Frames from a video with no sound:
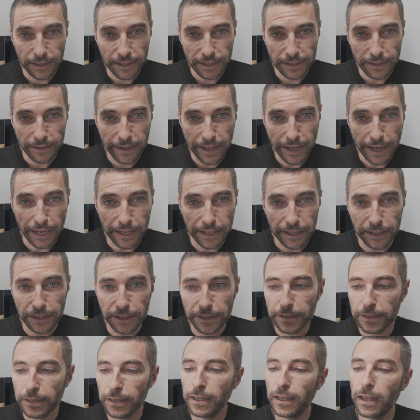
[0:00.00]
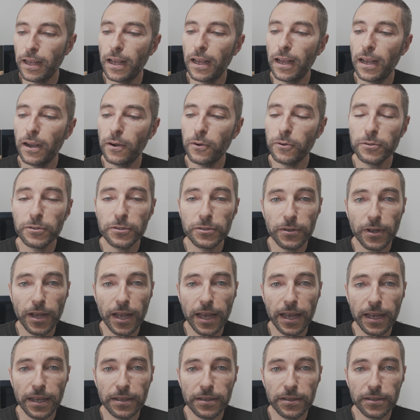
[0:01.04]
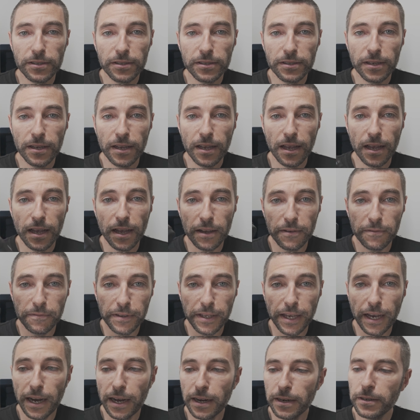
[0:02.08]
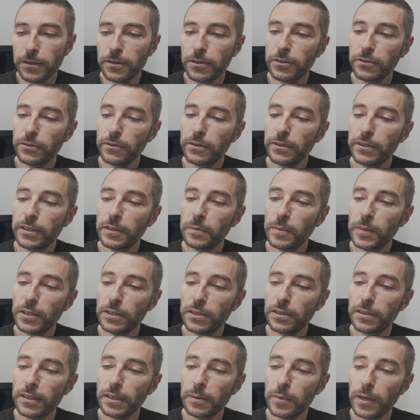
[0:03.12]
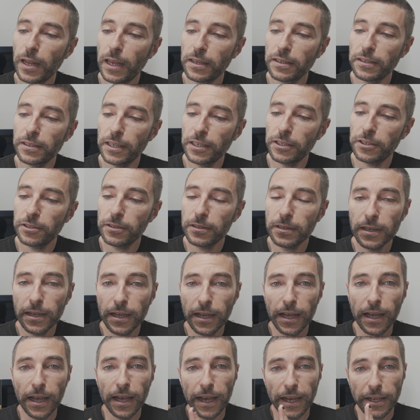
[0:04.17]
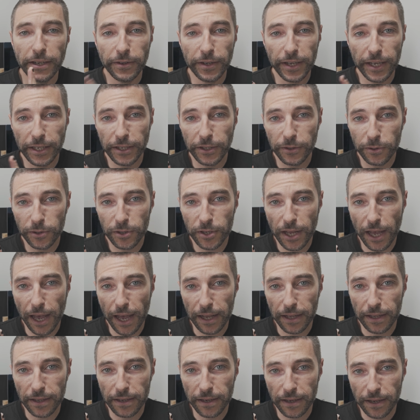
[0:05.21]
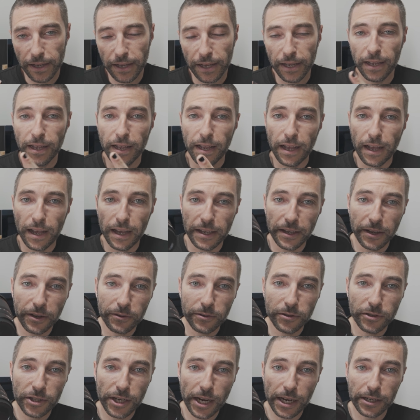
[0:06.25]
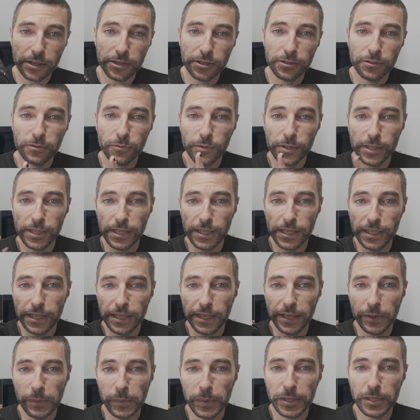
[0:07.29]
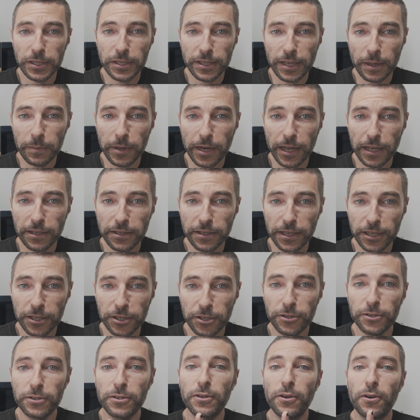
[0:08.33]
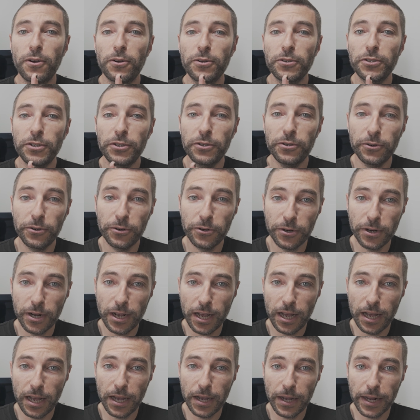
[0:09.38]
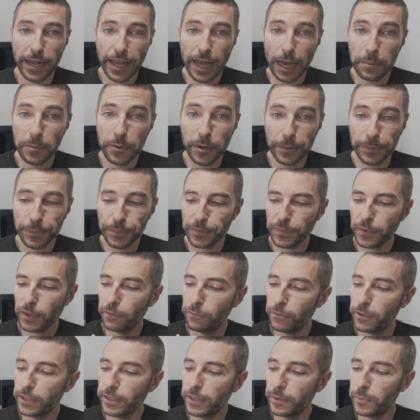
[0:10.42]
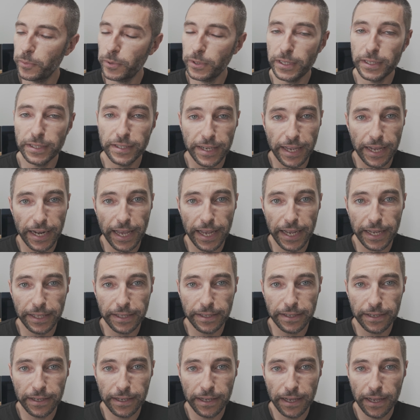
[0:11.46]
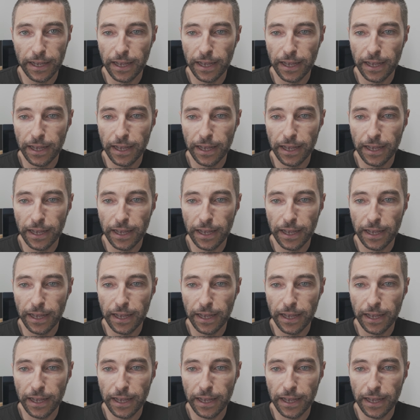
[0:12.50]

little guy here also has VR, so image stabilization, and you can use that in conjunction with the image stabilization on your camera. For example, the Z8